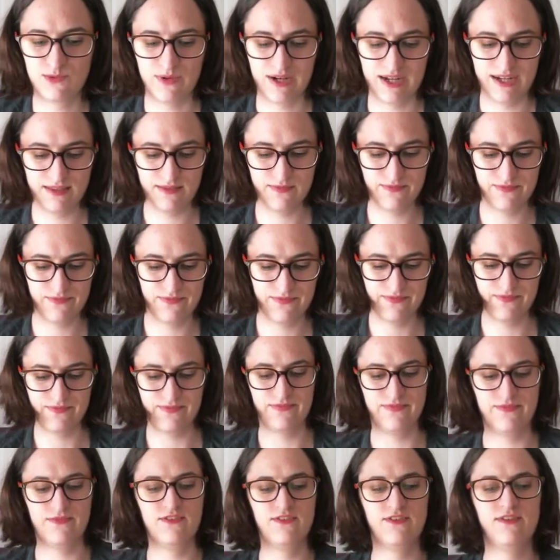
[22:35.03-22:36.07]
one.
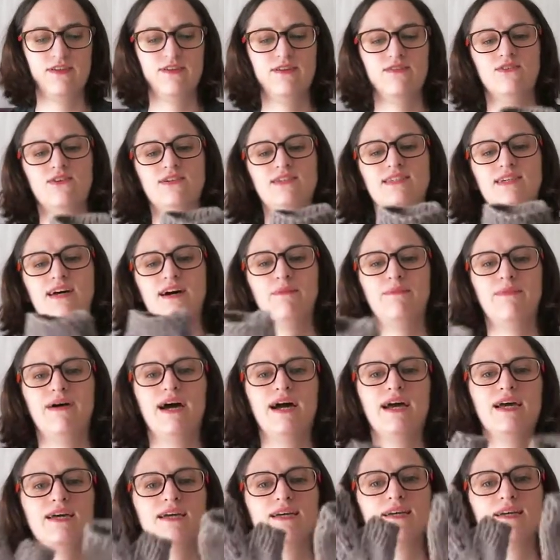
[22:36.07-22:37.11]
Those are my